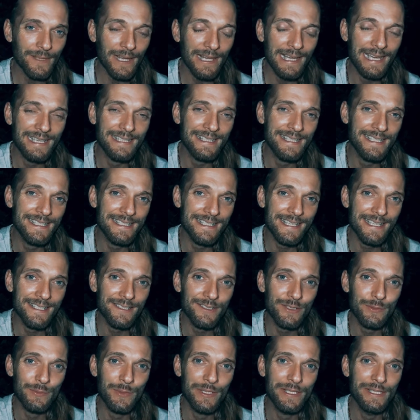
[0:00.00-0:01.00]
And he
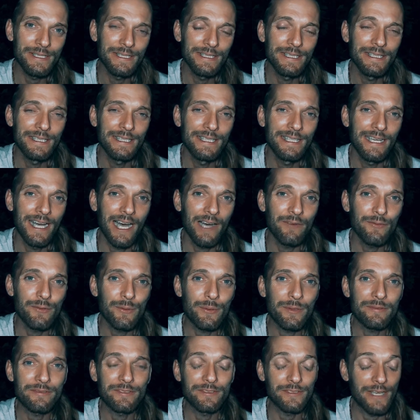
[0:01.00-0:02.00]
said to me, "Have
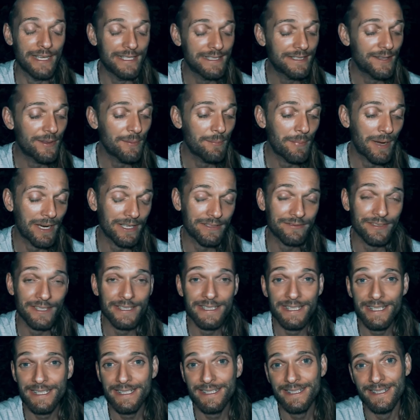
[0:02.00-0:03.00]
you ever read the
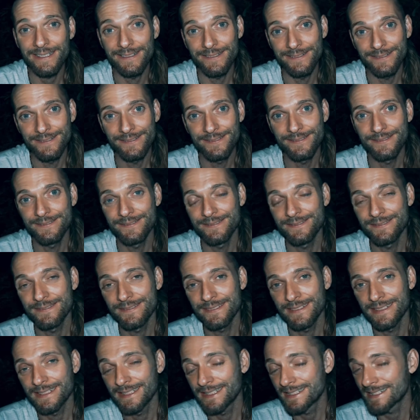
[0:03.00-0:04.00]
Bhagavad Gita?"
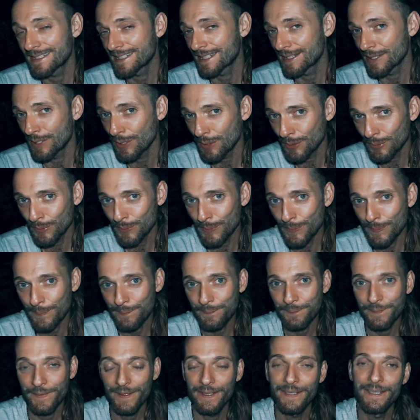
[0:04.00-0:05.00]
And I said, "No,
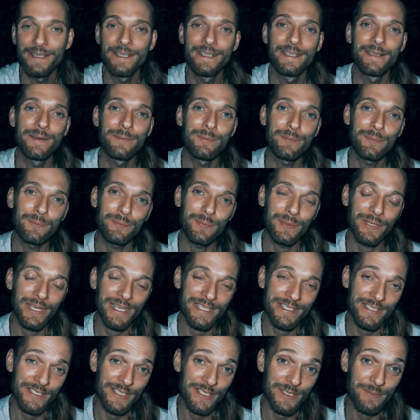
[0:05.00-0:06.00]
but
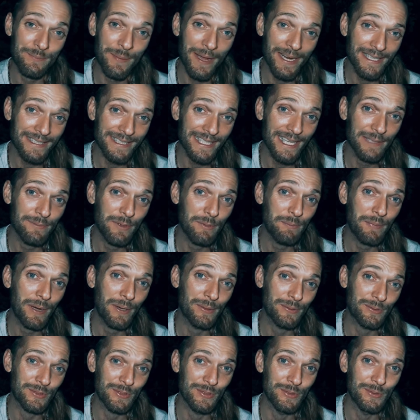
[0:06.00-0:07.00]
I suspect I'm
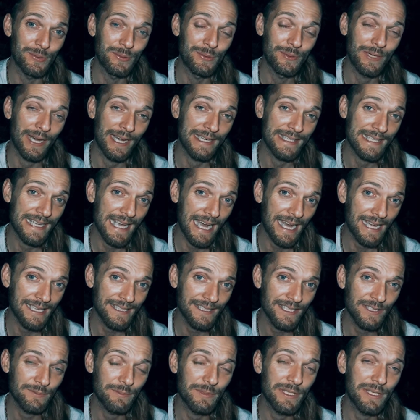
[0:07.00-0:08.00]
about to." And he
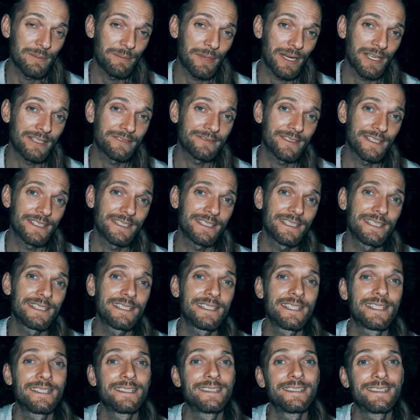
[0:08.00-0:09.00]
handed me a Bhagavad
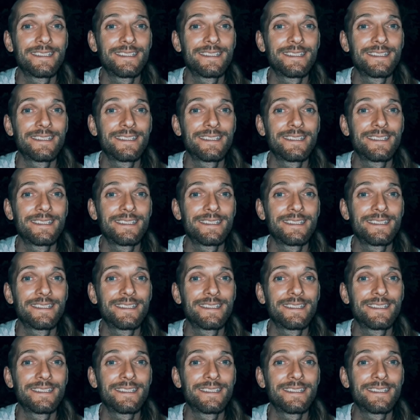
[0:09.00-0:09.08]
Gita